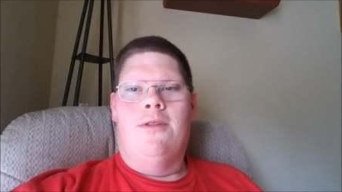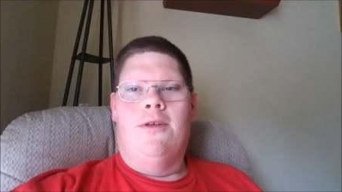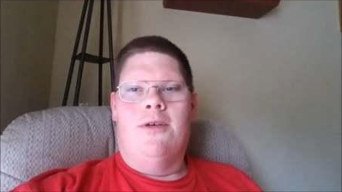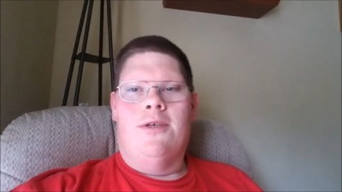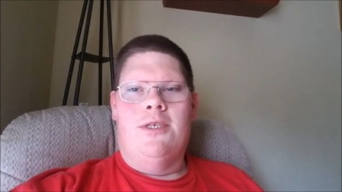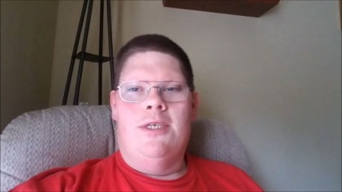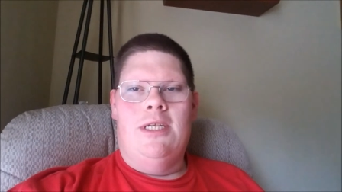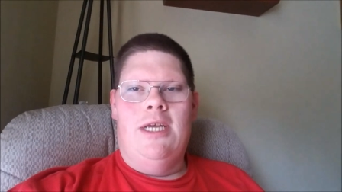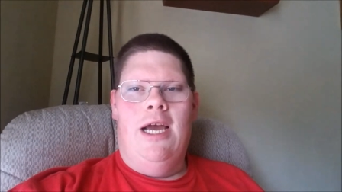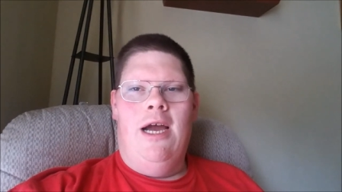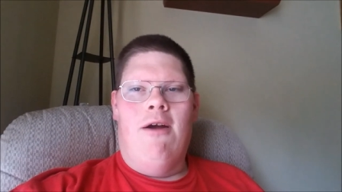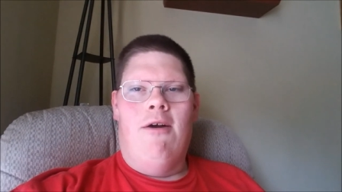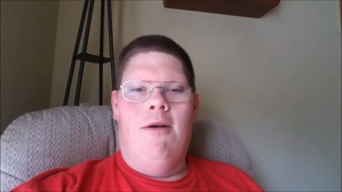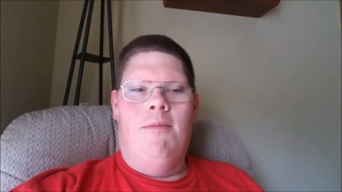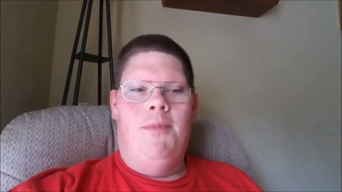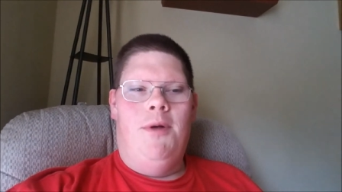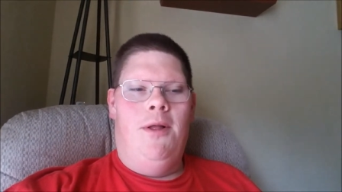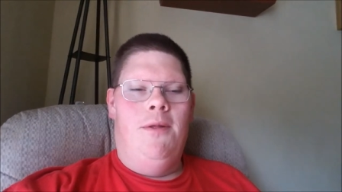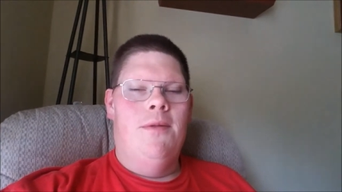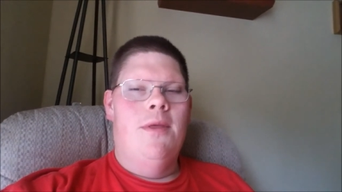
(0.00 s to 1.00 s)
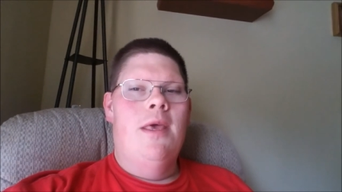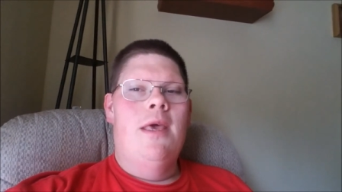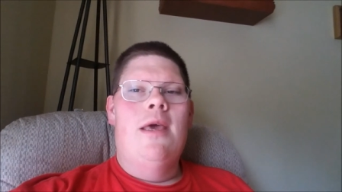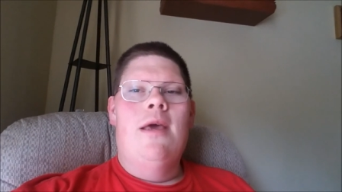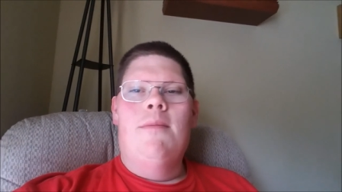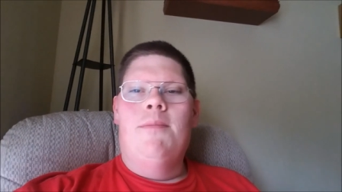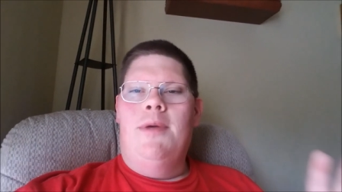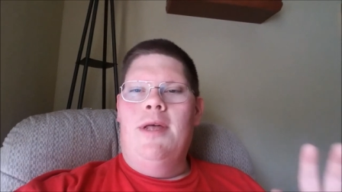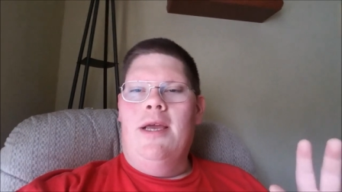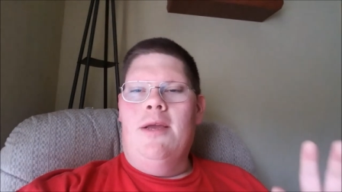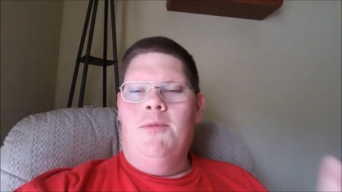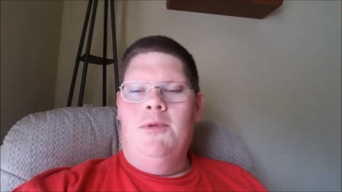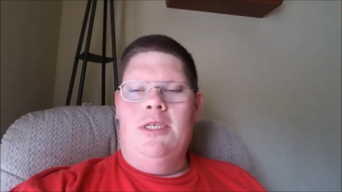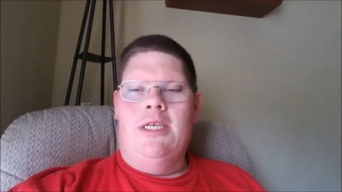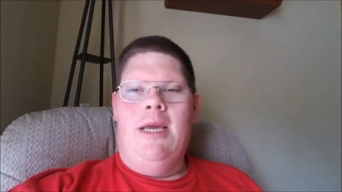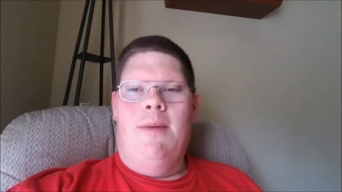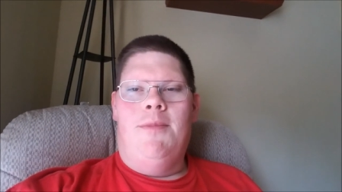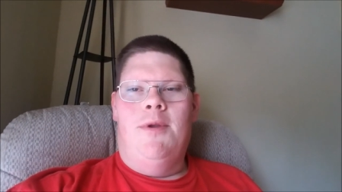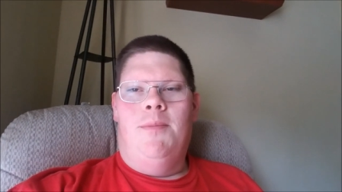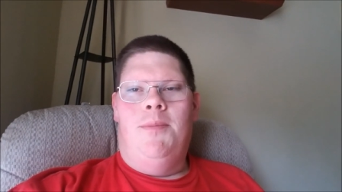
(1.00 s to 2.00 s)
looks terrible. But once
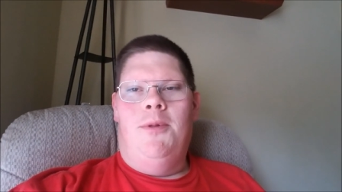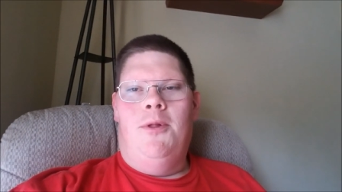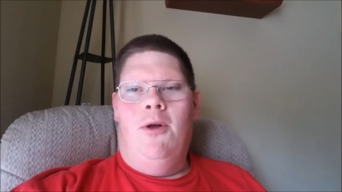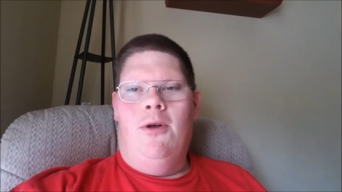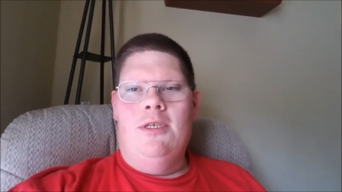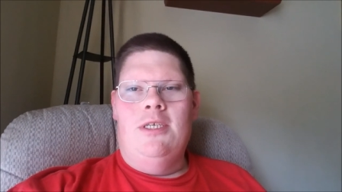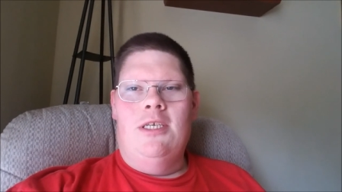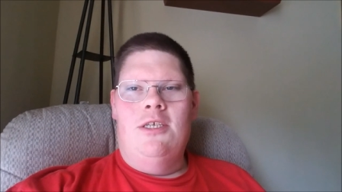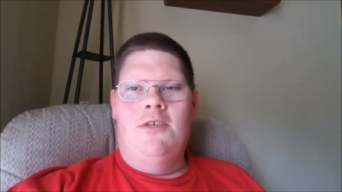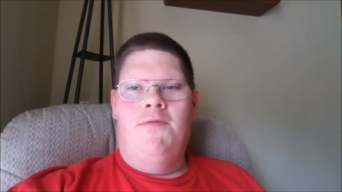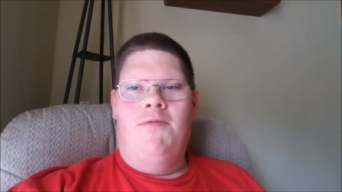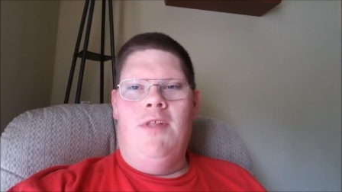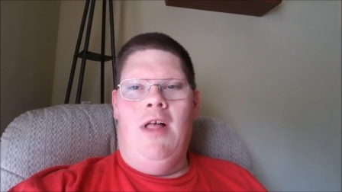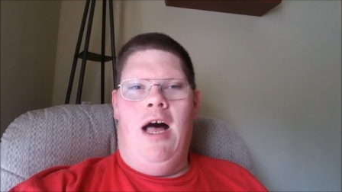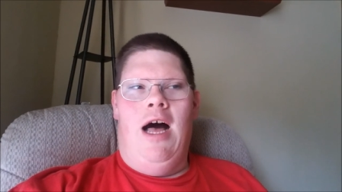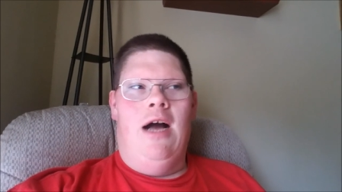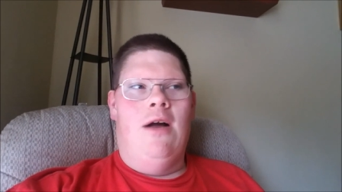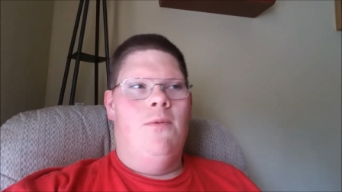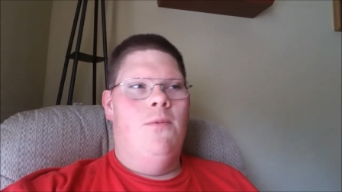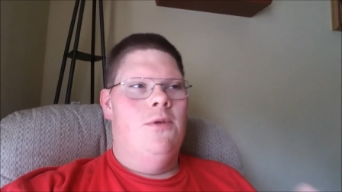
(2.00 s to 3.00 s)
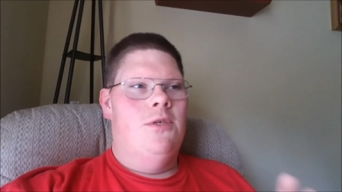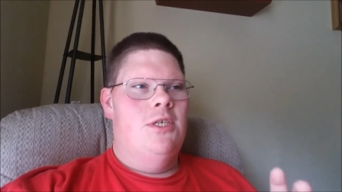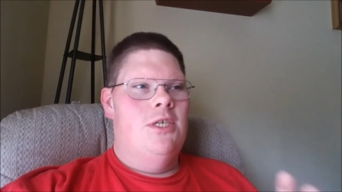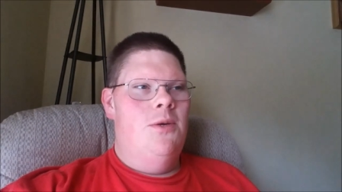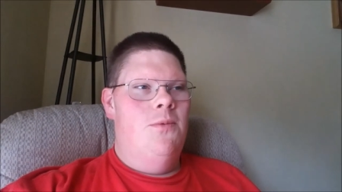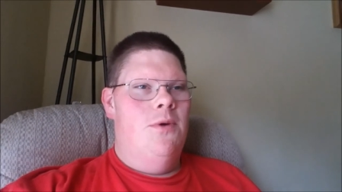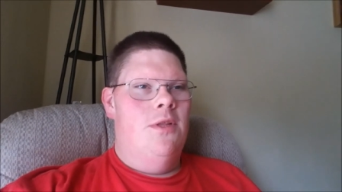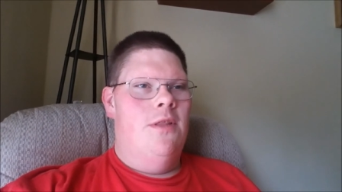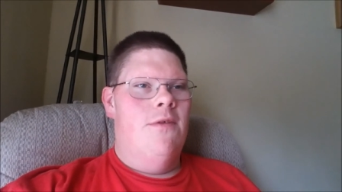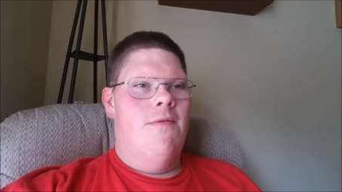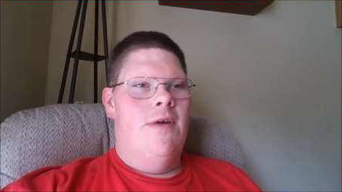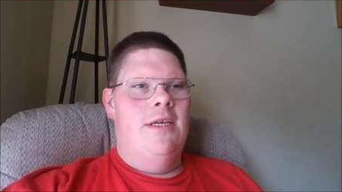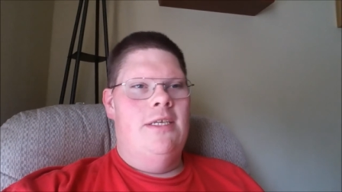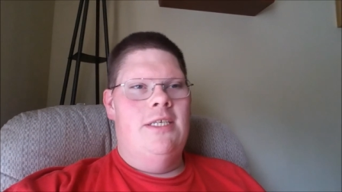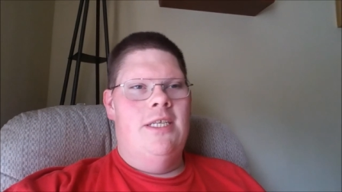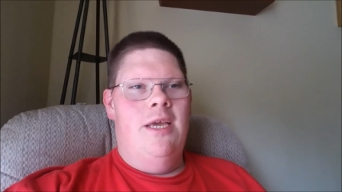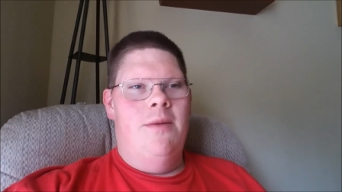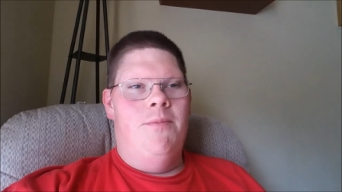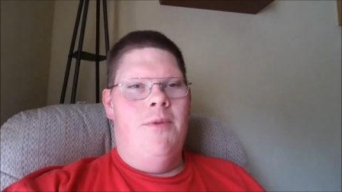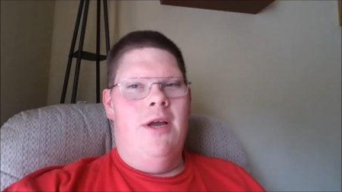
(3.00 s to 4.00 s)
again, I'm going to pause this vlog. We'll see what the rest of
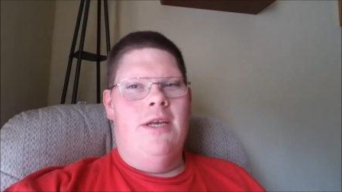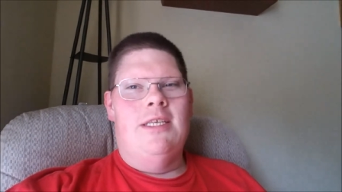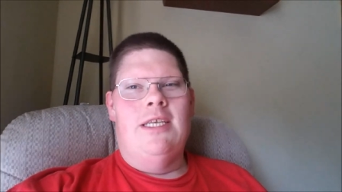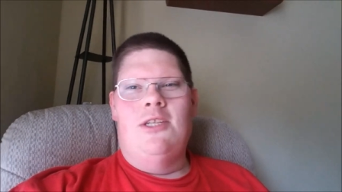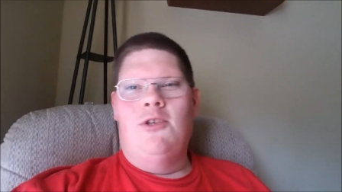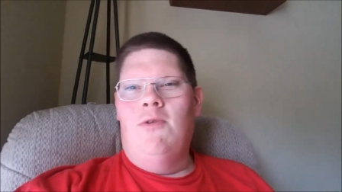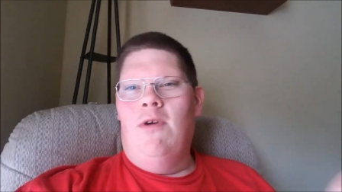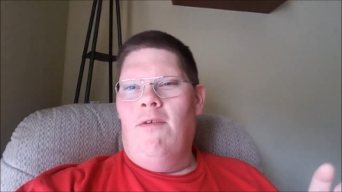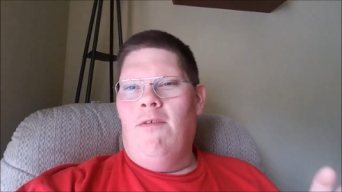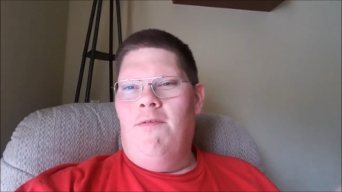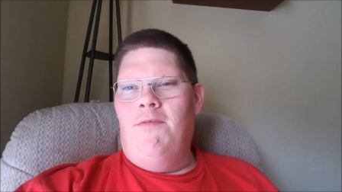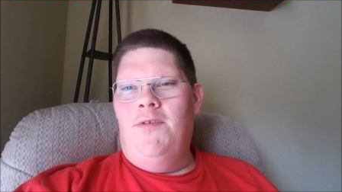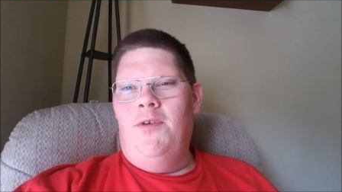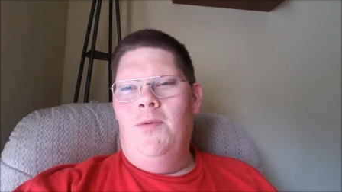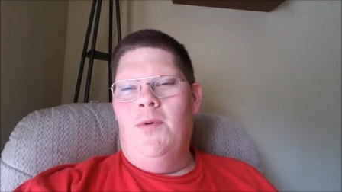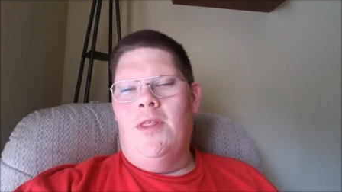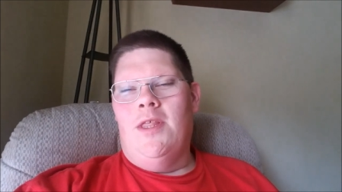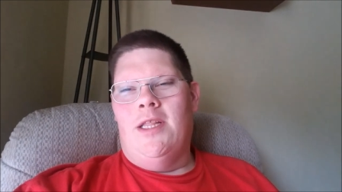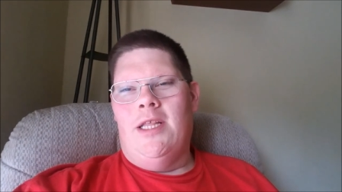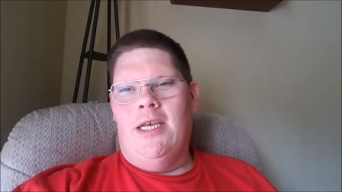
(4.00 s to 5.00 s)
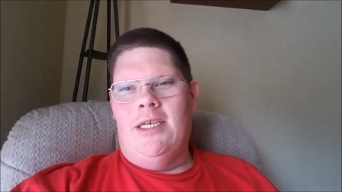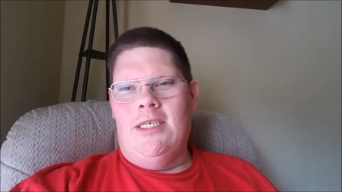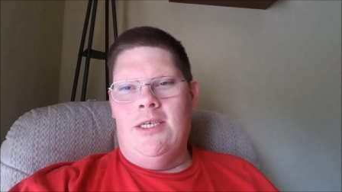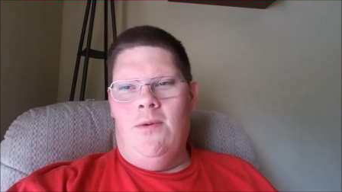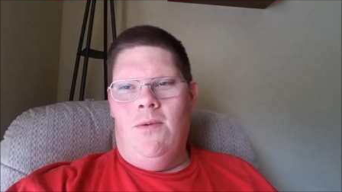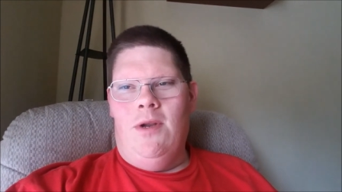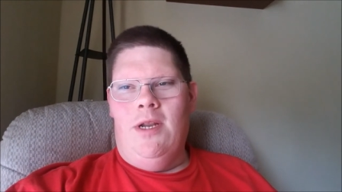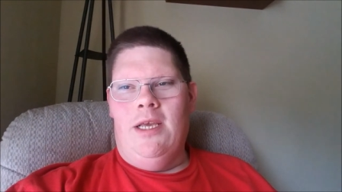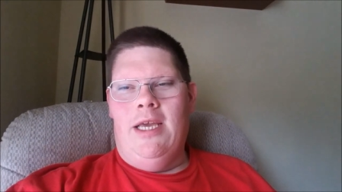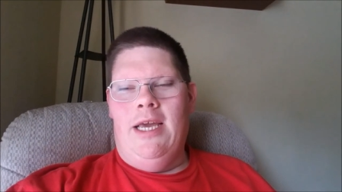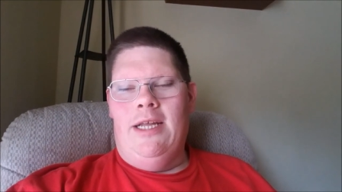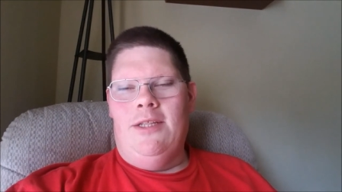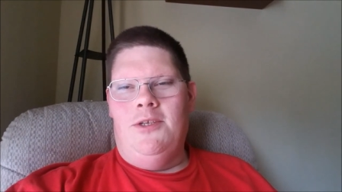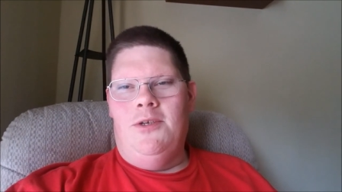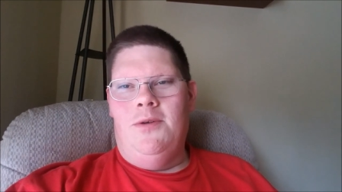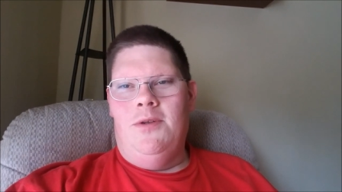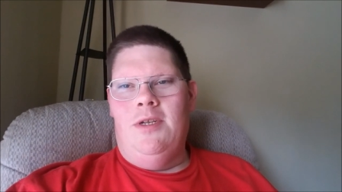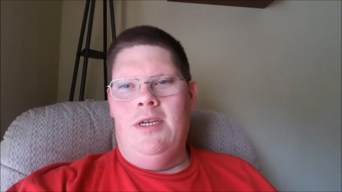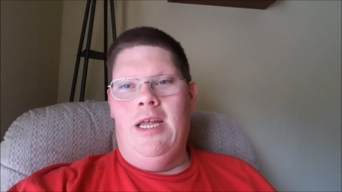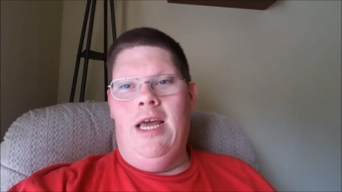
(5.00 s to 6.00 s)
the day brings. I do have a few other things I want to get
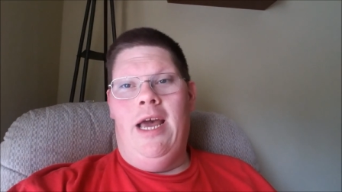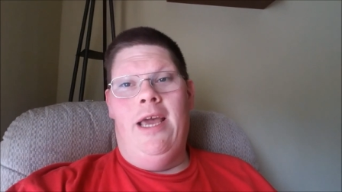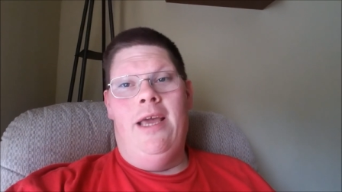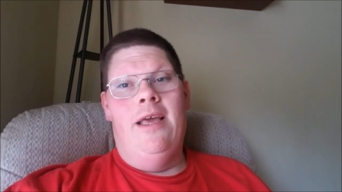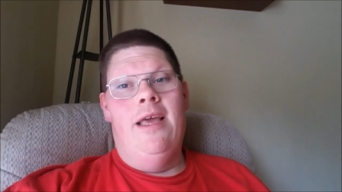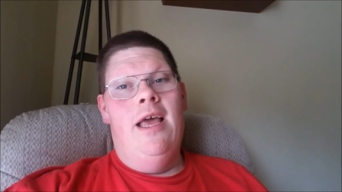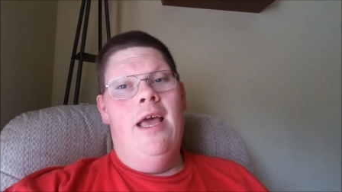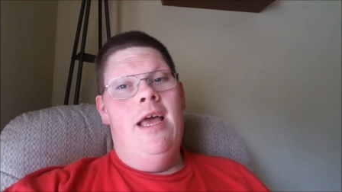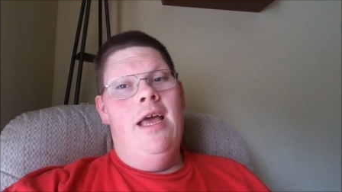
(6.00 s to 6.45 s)
to today.